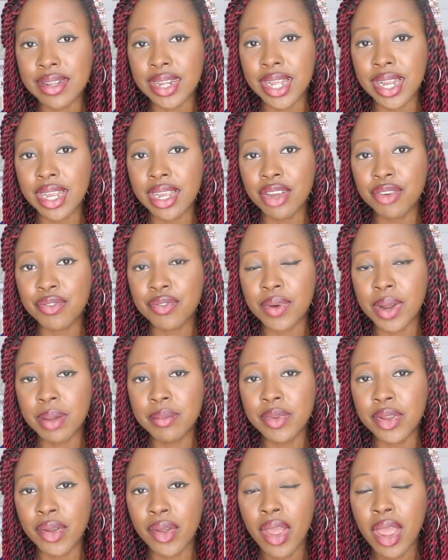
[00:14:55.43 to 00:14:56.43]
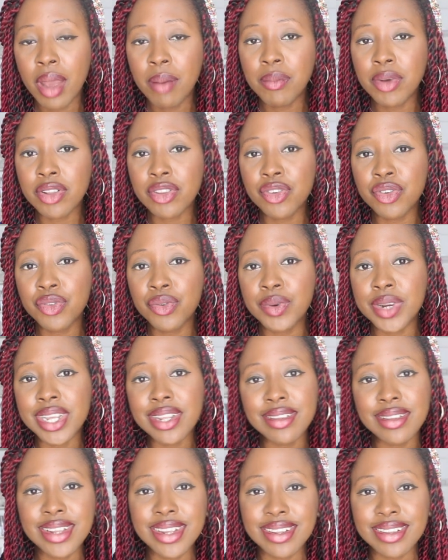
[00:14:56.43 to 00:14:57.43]
selecting from the most
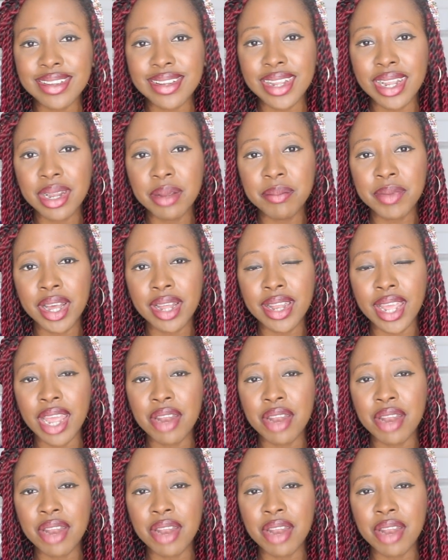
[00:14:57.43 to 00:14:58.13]
dressiest element